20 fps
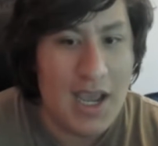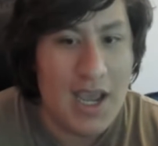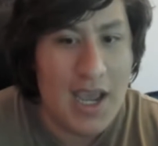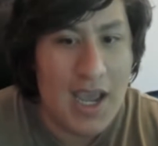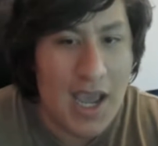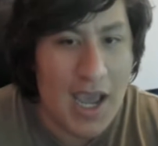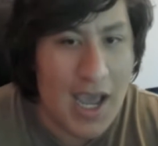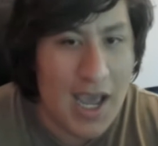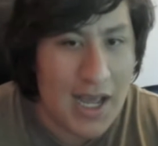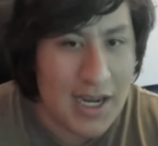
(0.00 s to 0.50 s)

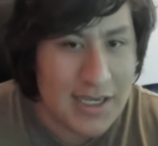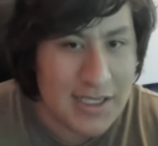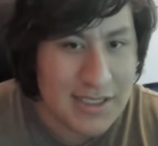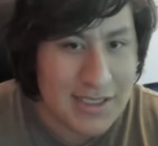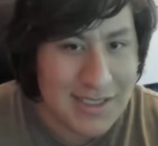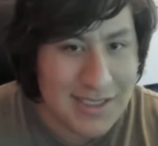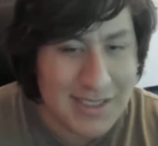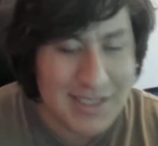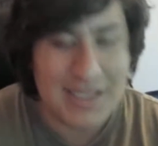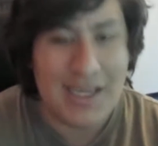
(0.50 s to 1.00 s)
And
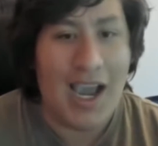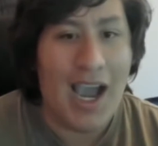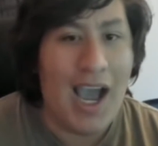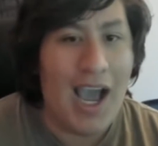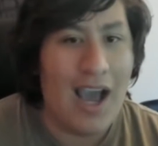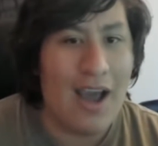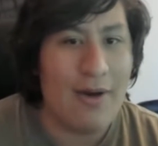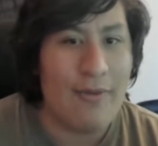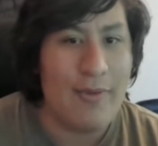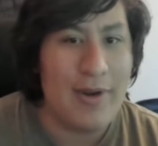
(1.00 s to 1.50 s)

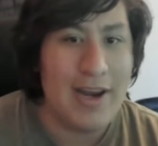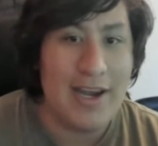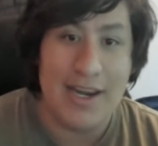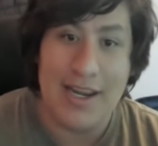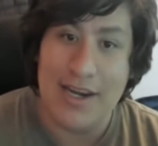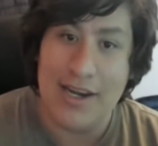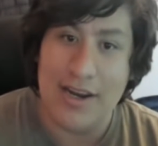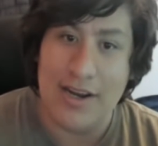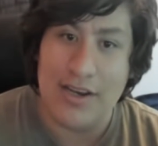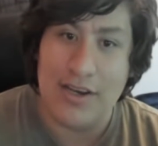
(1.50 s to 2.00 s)
God, we
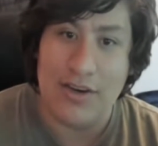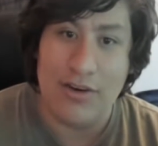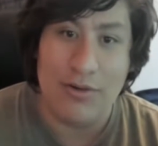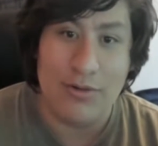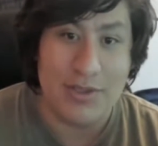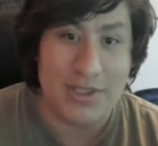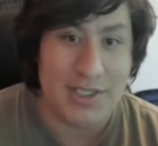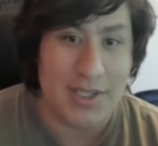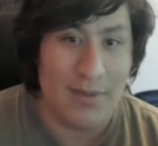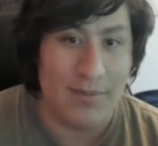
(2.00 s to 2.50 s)
need to do
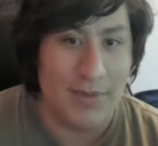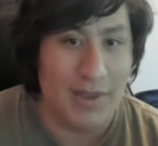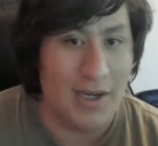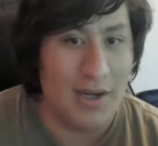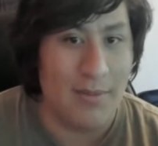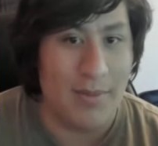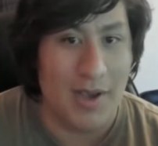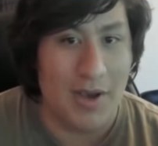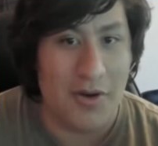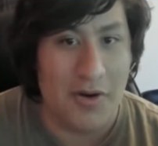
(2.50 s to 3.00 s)
something
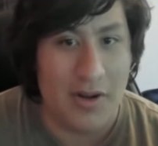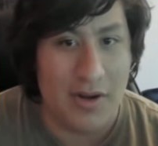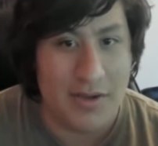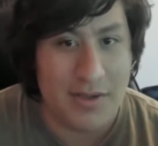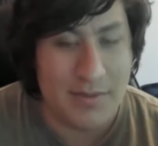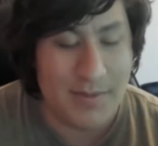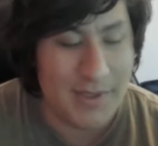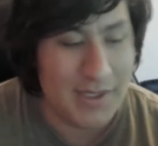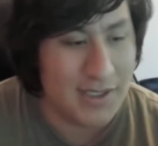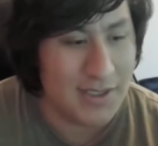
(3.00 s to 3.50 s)
about it
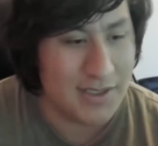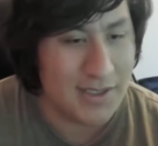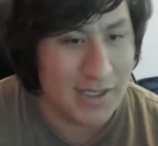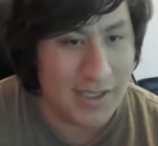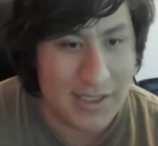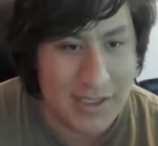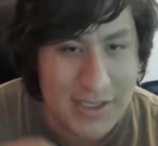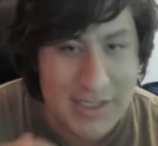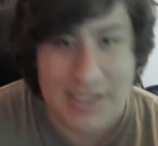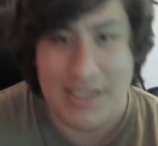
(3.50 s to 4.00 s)
because, like,
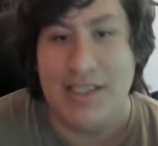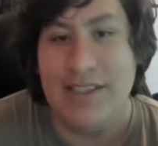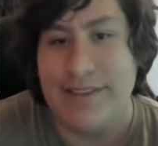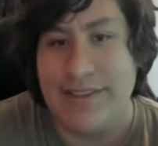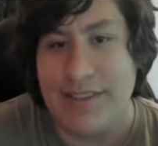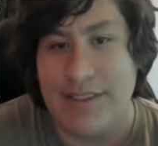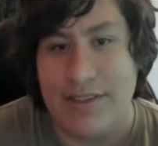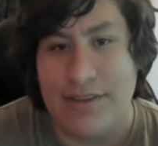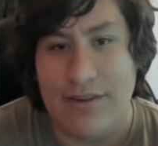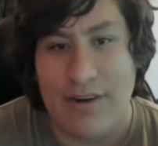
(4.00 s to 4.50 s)

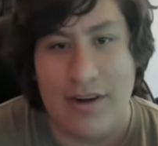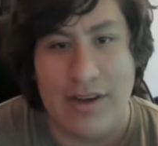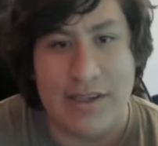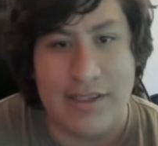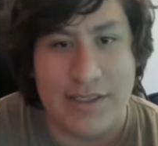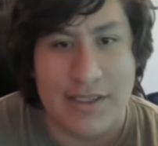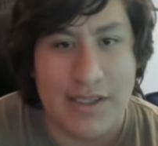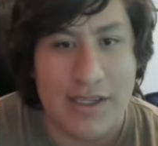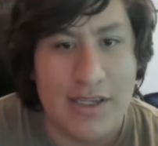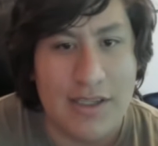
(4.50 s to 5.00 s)
Jesus
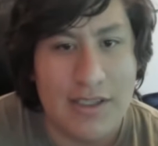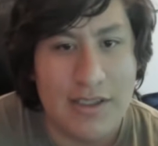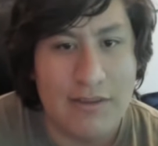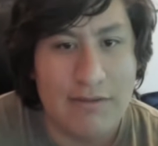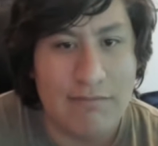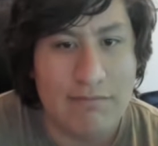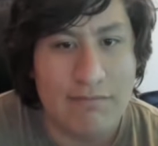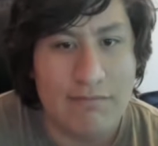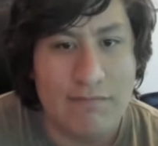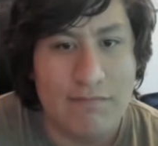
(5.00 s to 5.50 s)
Christ,
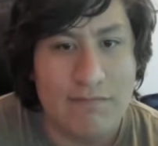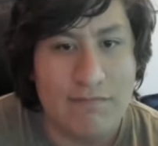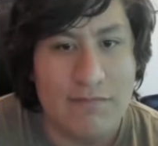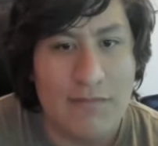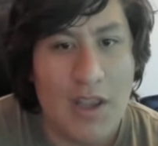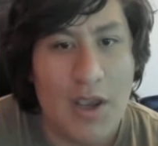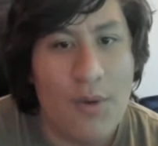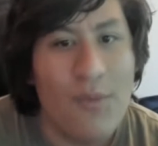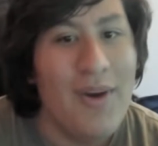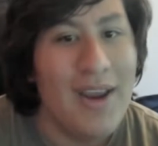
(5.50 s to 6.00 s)

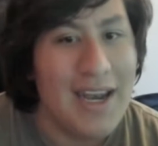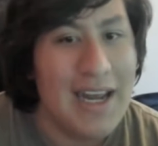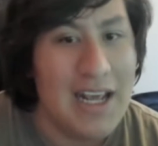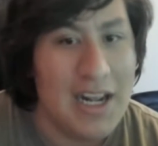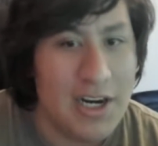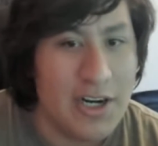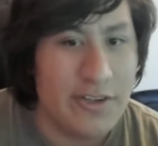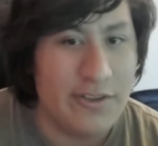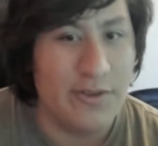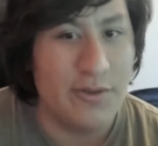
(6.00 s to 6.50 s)
we need
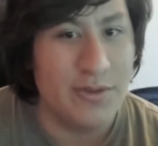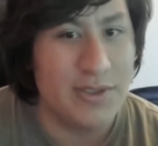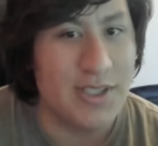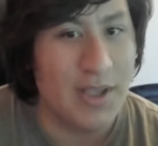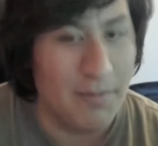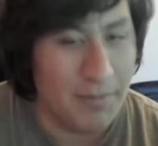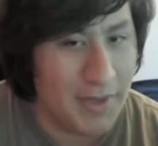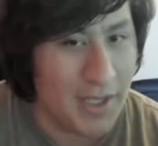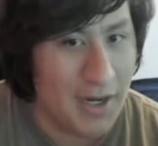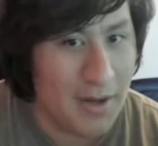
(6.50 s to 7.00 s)
to do
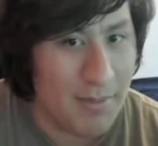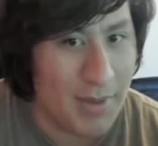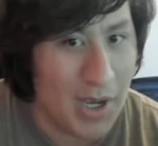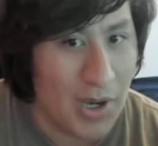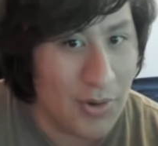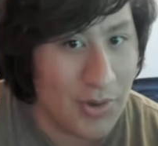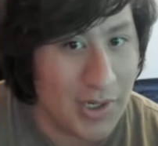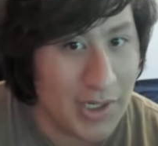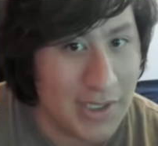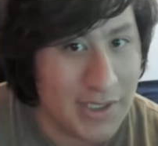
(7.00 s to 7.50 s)
something
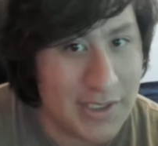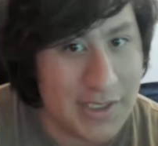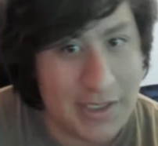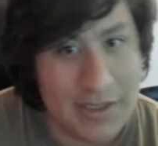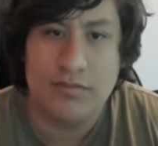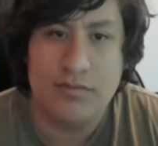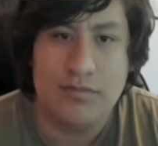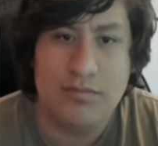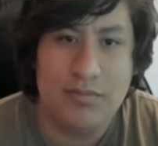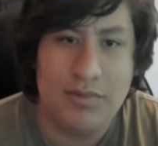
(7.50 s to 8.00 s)
about it.
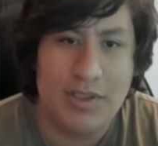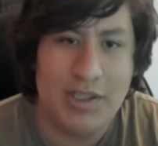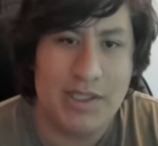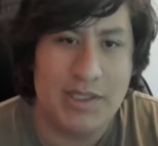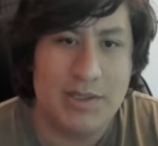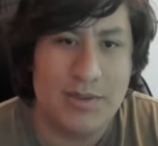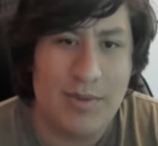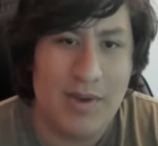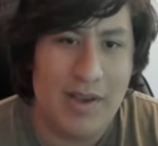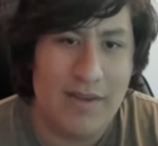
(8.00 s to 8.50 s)

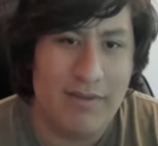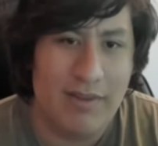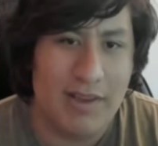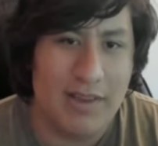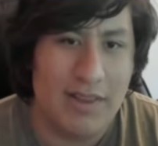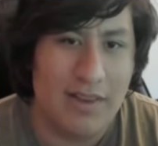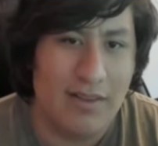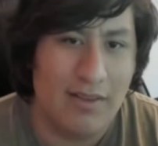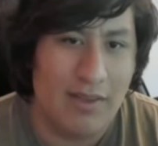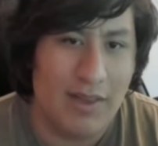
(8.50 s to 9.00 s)
So we have like
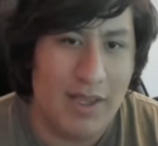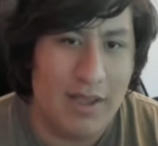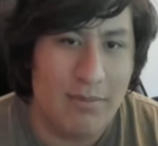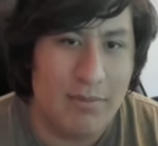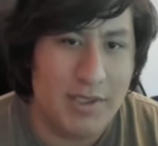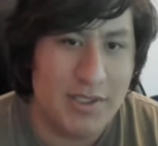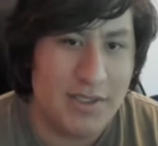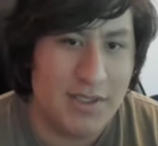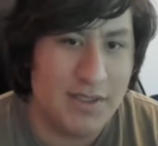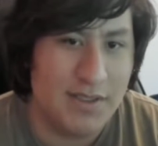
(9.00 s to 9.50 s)
the
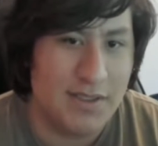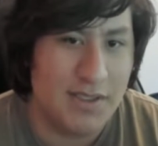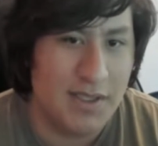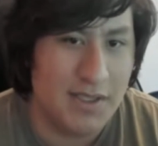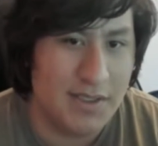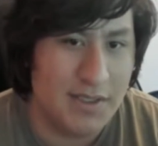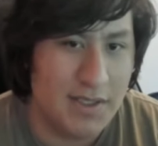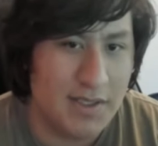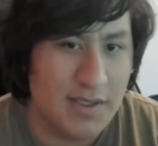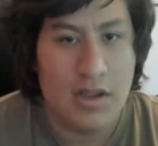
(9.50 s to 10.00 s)
lamest
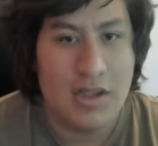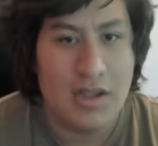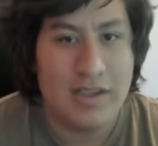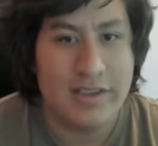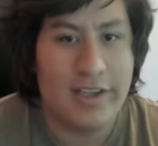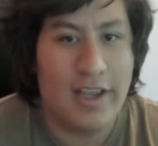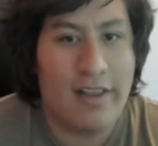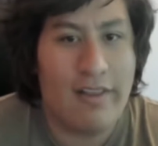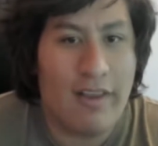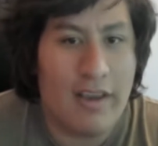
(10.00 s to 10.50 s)
diseases.
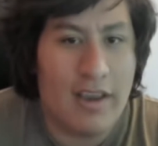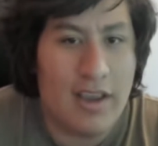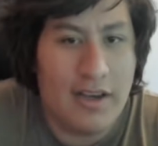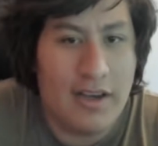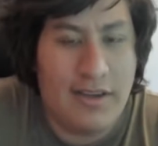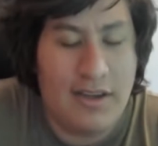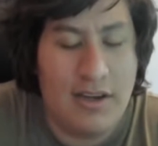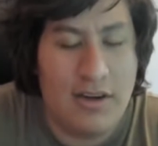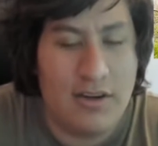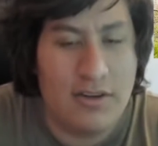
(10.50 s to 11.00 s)
Say like a
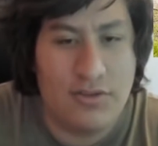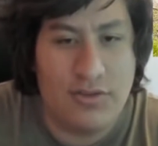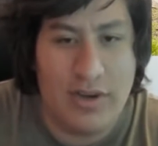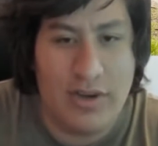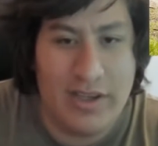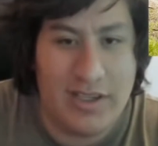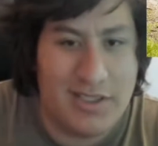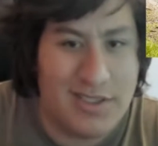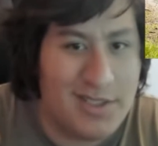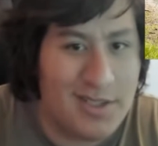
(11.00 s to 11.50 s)
deer
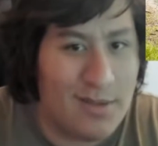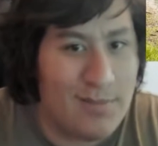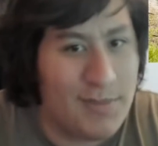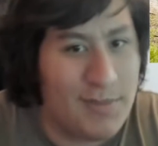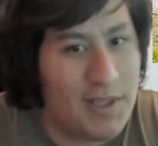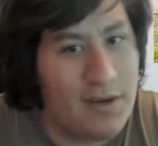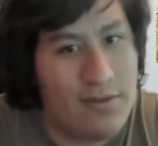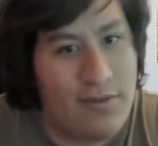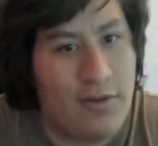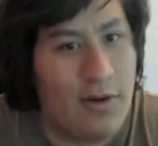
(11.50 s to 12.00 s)
drinks
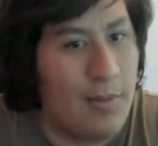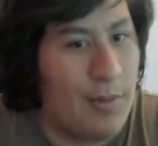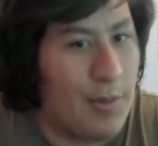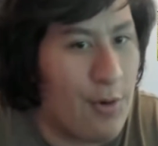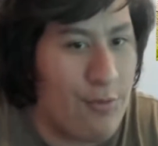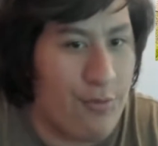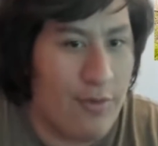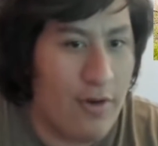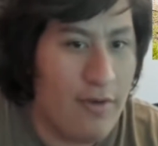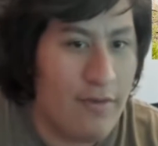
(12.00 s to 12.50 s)
something from a
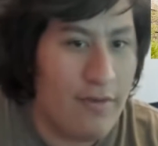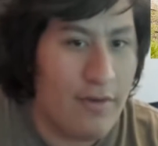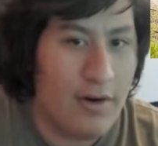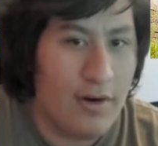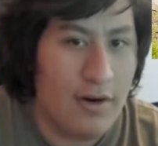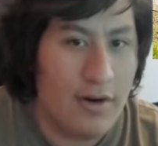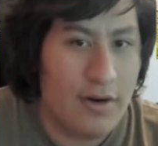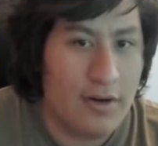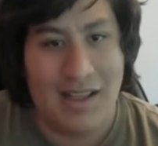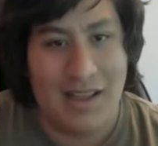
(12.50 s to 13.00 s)

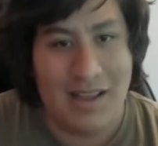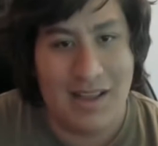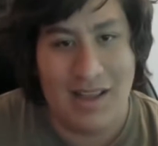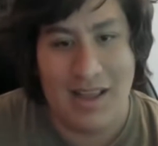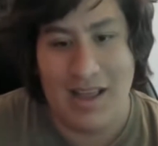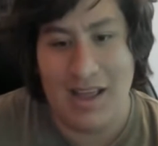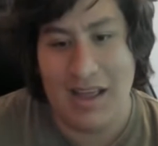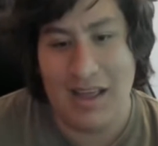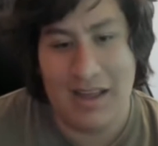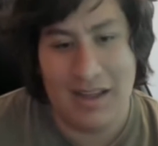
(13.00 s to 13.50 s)
river,
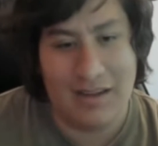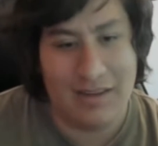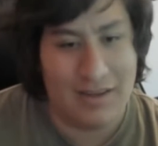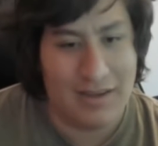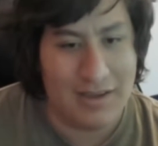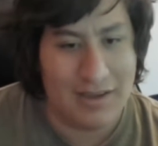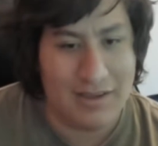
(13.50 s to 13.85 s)
and like